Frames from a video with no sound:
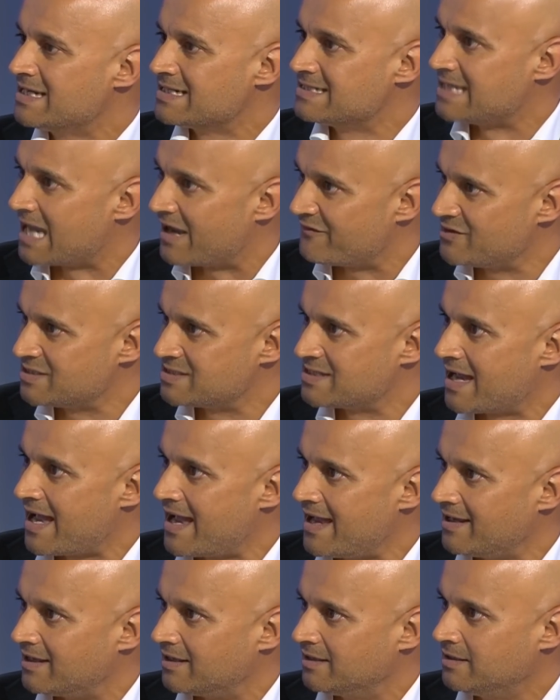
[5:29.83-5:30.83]
David De
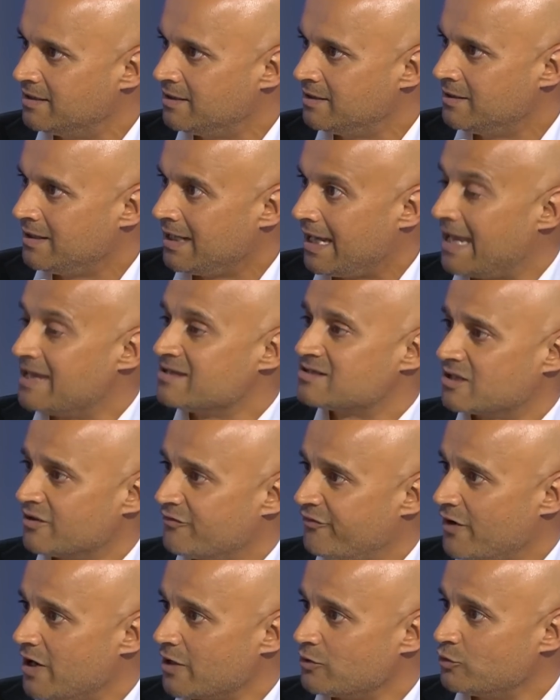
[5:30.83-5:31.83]
Gea into the
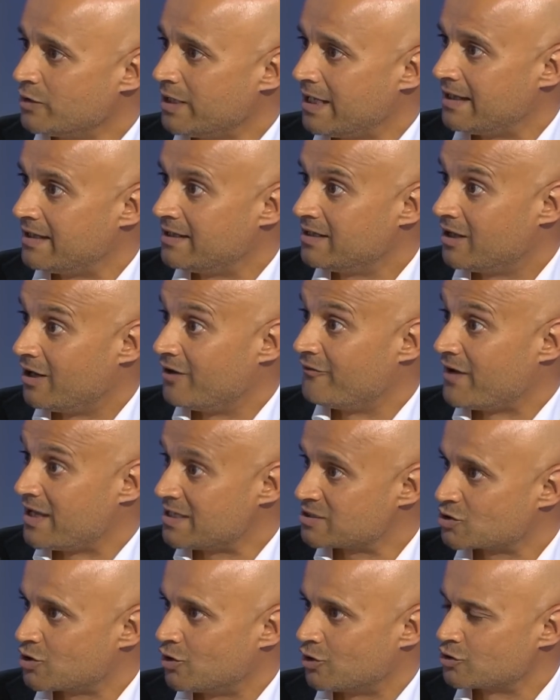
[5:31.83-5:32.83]
final year of
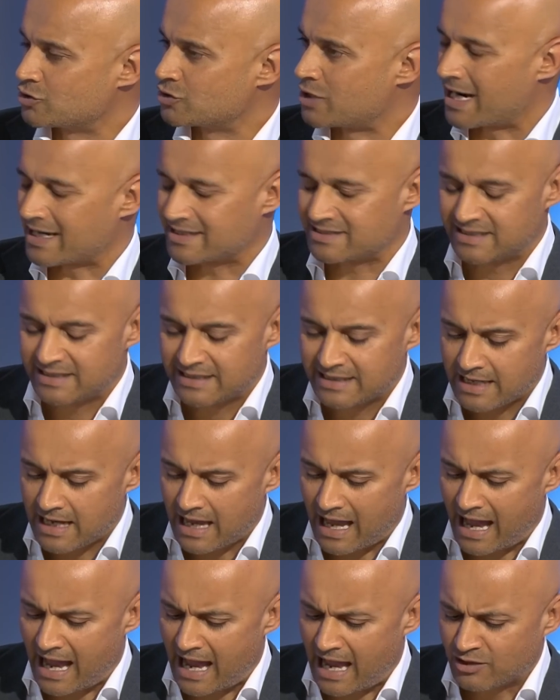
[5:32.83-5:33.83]
his contract,
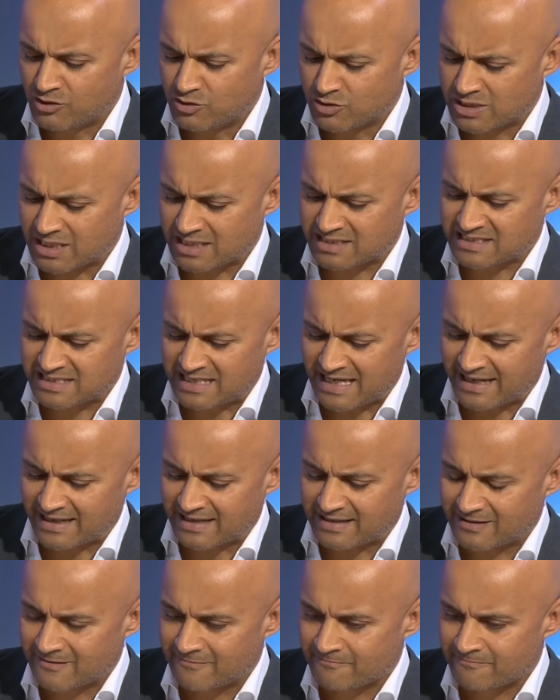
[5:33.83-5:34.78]
and you just think,